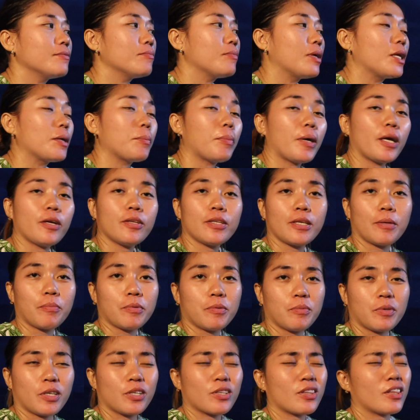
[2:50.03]
malipayon
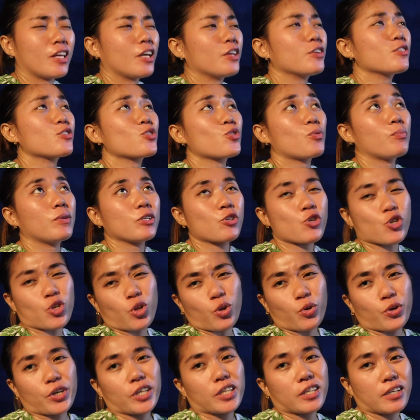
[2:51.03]
gyapon. Thank you so much,
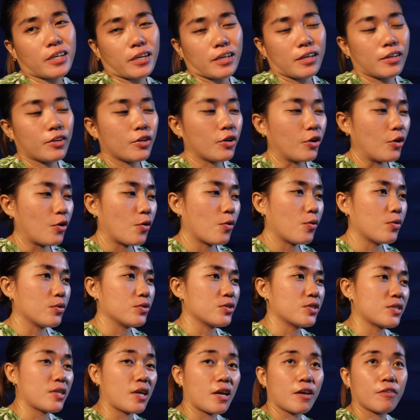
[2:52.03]
Lord, kay
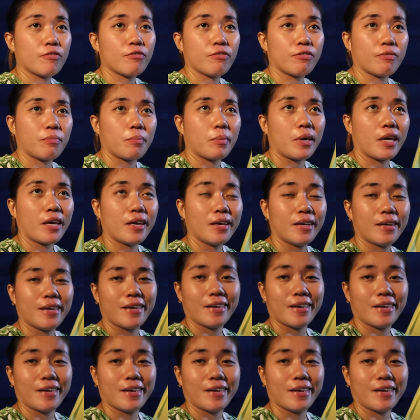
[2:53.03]
save me.